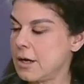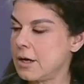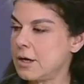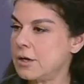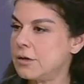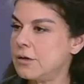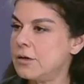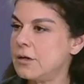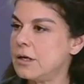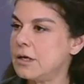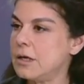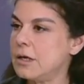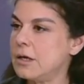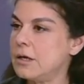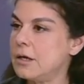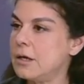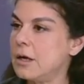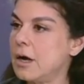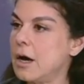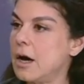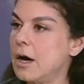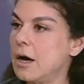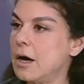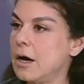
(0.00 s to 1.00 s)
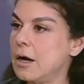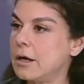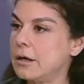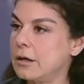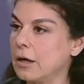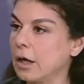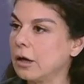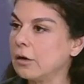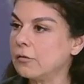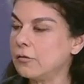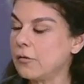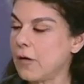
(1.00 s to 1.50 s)
the
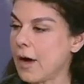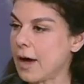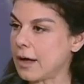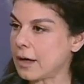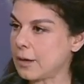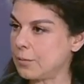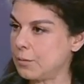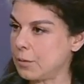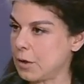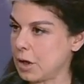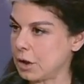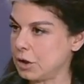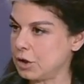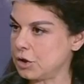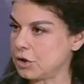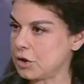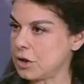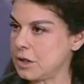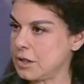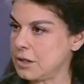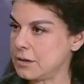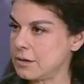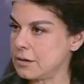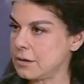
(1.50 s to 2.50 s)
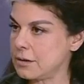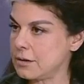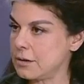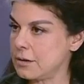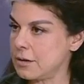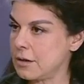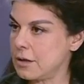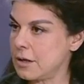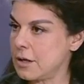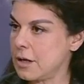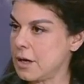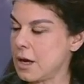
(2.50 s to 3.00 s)
Gulf Arab countries,
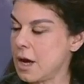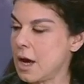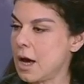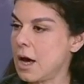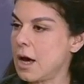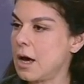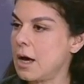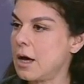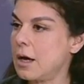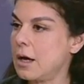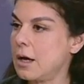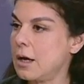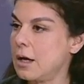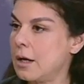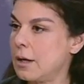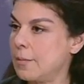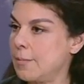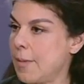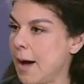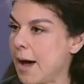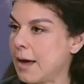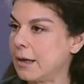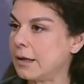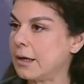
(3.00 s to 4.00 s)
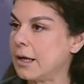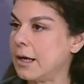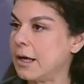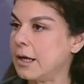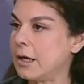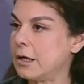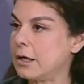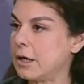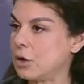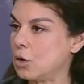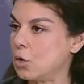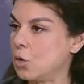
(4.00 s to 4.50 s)

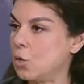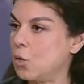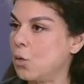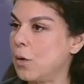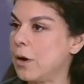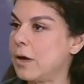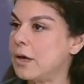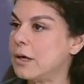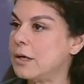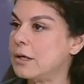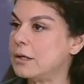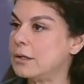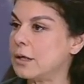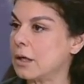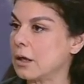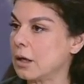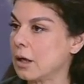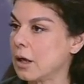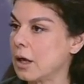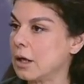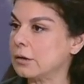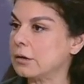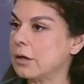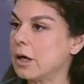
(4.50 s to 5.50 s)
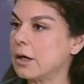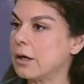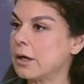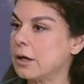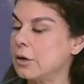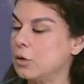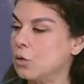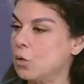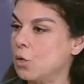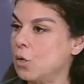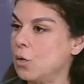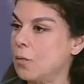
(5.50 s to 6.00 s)
Bahrain and Kuwait and Qatar
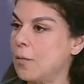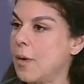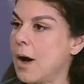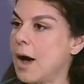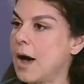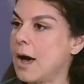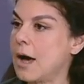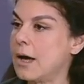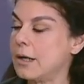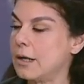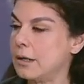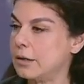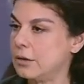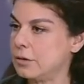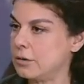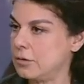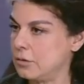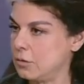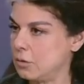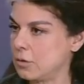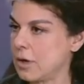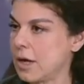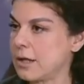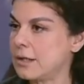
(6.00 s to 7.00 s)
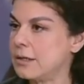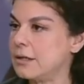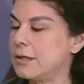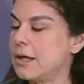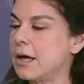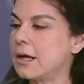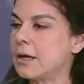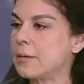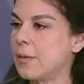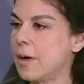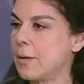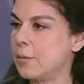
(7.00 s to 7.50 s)
and Oman and United
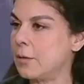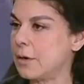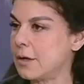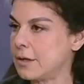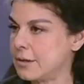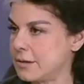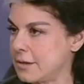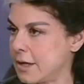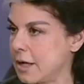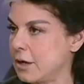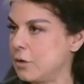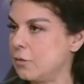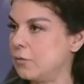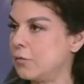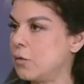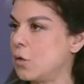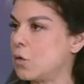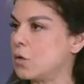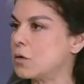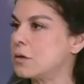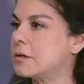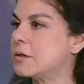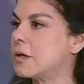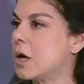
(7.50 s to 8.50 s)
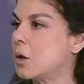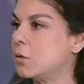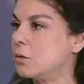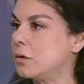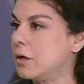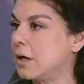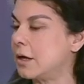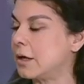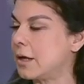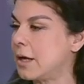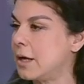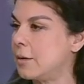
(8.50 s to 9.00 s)
Arab Emirates and of course
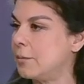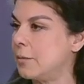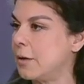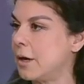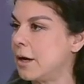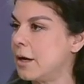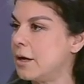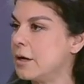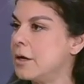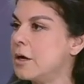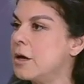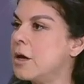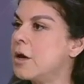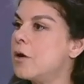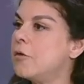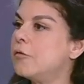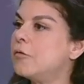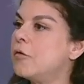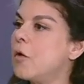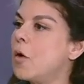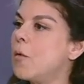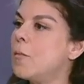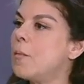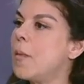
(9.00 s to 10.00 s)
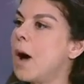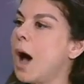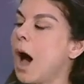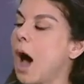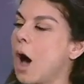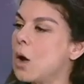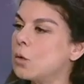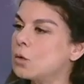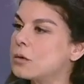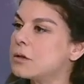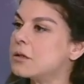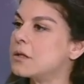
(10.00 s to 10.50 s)
Saudi Arabia, from
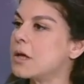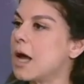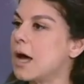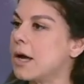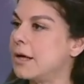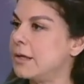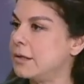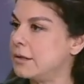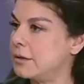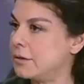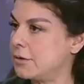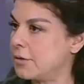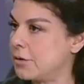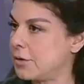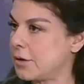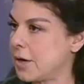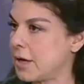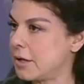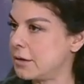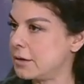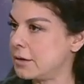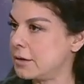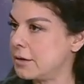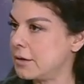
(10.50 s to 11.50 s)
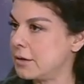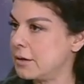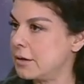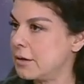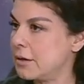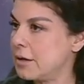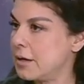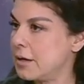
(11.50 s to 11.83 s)
outside threat.